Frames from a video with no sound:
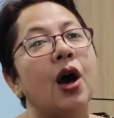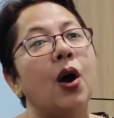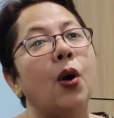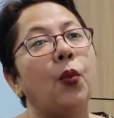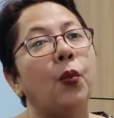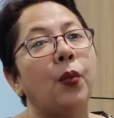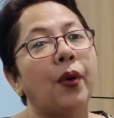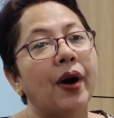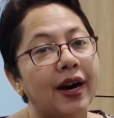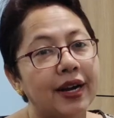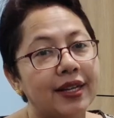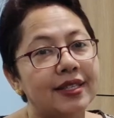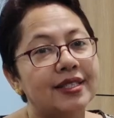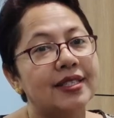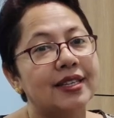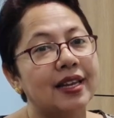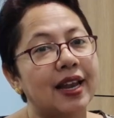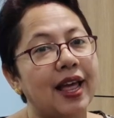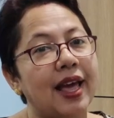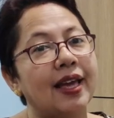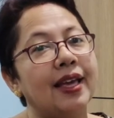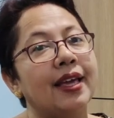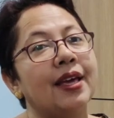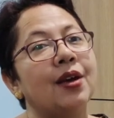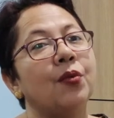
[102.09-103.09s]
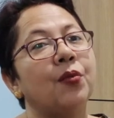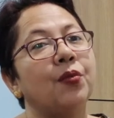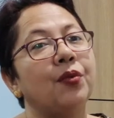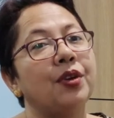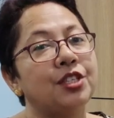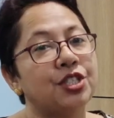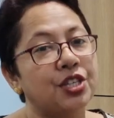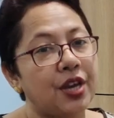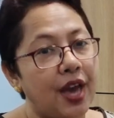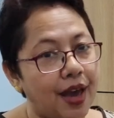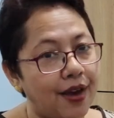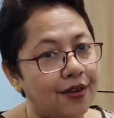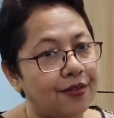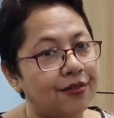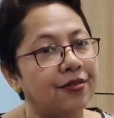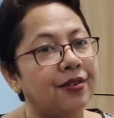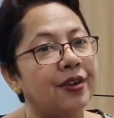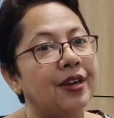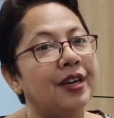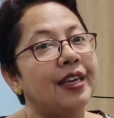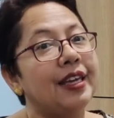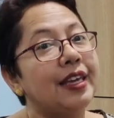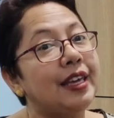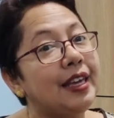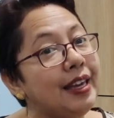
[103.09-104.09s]
or words like which have
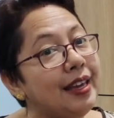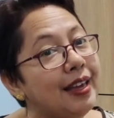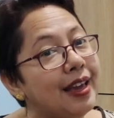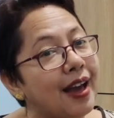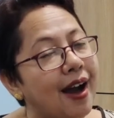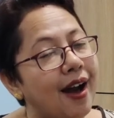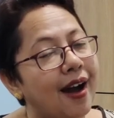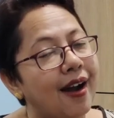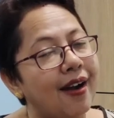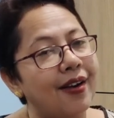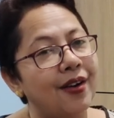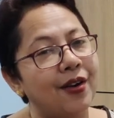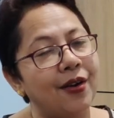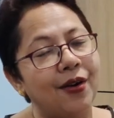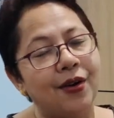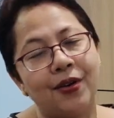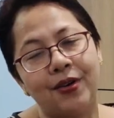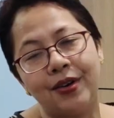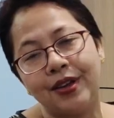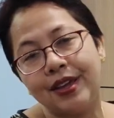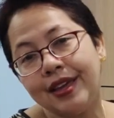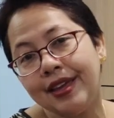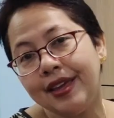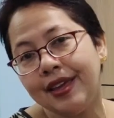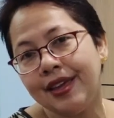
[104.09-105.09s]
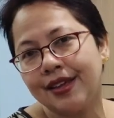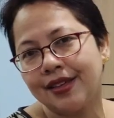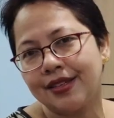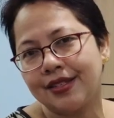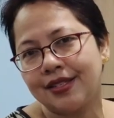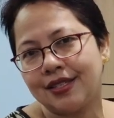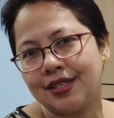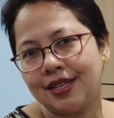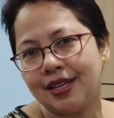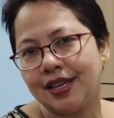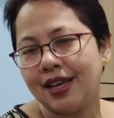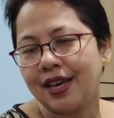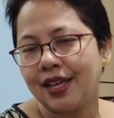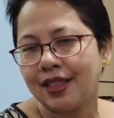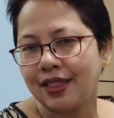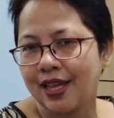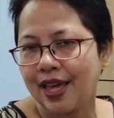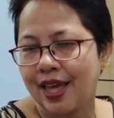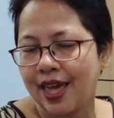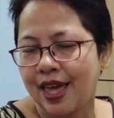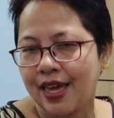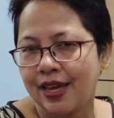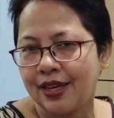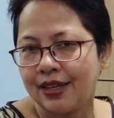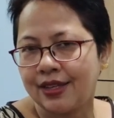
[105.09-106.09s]
ER or EST at
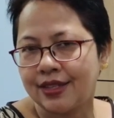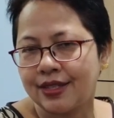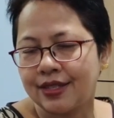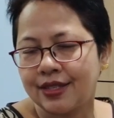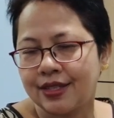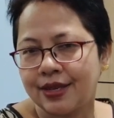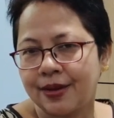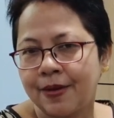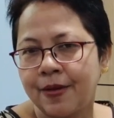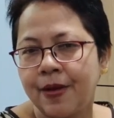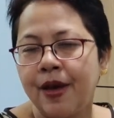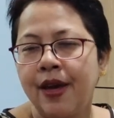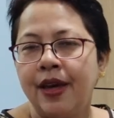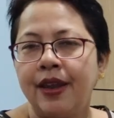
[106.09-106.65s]
the end.